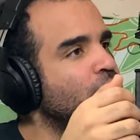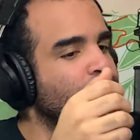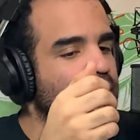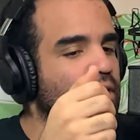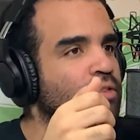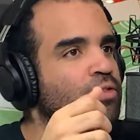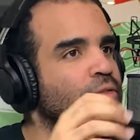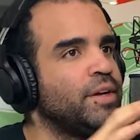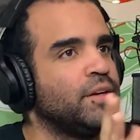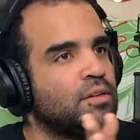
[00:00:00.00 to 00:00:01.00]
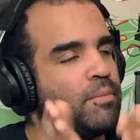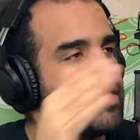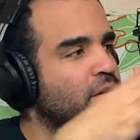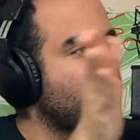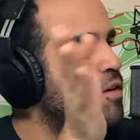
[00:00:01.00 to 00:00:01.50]
finger on the screen to make
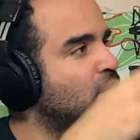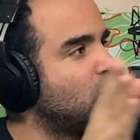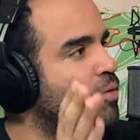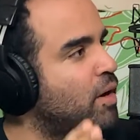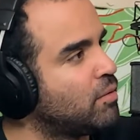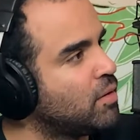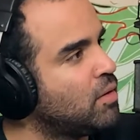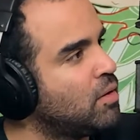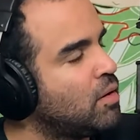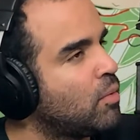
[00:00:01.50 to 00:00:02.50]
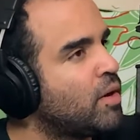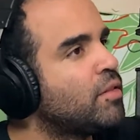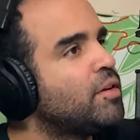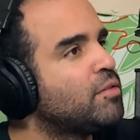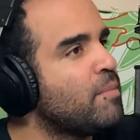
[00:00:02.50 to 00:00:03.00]
your character move around, why don't
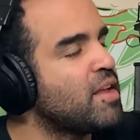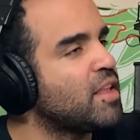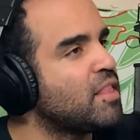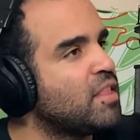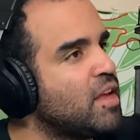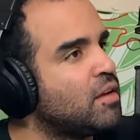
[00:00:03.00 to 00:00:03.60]
they just make that thing?